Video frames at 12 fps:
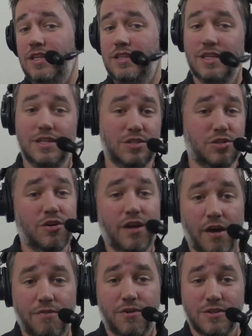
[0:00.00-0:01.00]
then the dirt
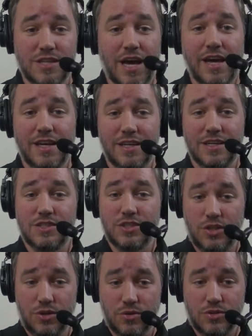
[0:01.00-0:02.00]
efforts I can
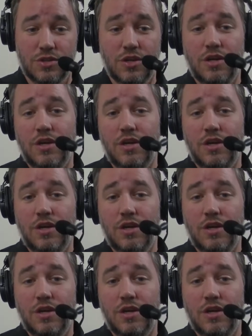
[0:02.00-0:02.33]
excuse.